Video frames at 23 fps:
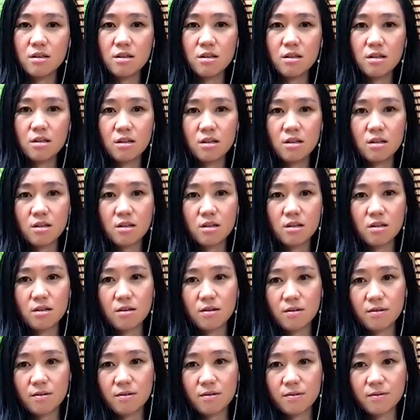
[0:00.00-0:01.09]

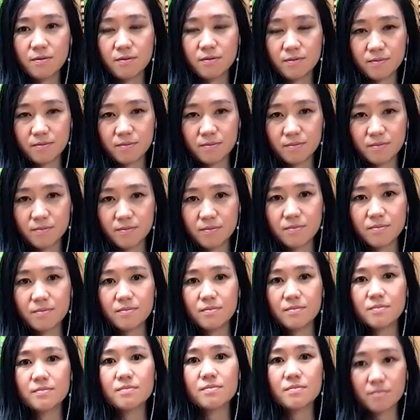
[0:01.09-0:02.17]

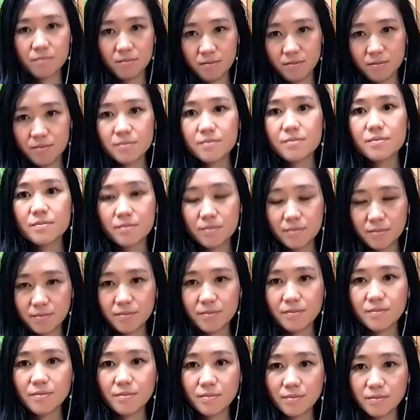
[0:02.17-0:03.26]

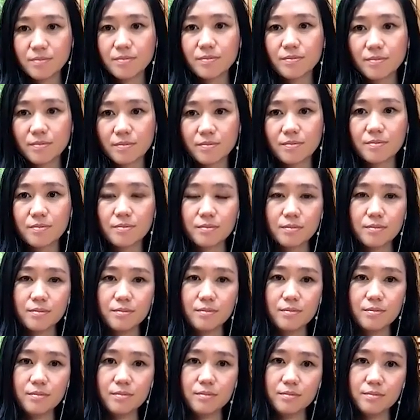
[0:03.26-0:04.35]

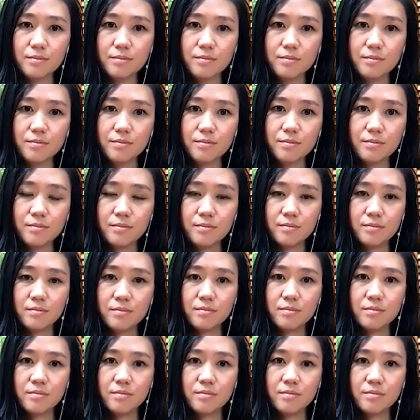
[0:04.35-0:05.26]
(silent)